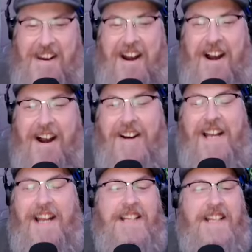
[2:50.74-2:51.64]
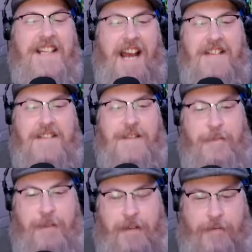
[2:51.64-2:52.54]
All right, and the last
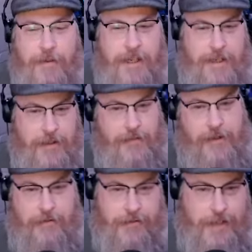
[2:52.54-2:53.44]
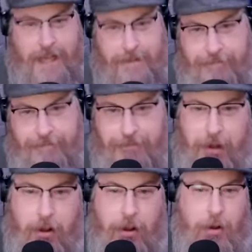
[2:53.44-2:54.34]
bit for Interview Roulette.
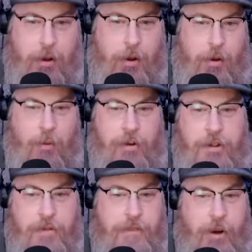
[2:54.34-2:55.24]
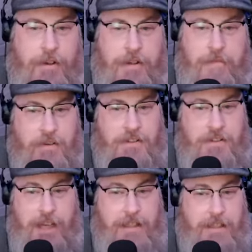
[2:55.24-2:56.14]
Were you voted most
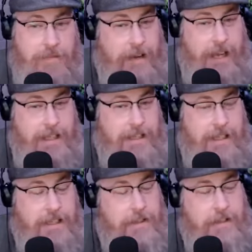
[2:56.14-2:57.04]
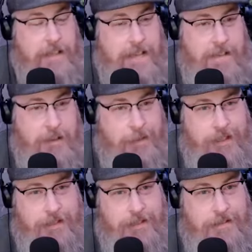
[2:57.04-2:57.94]
likely for anything in your class yearbook?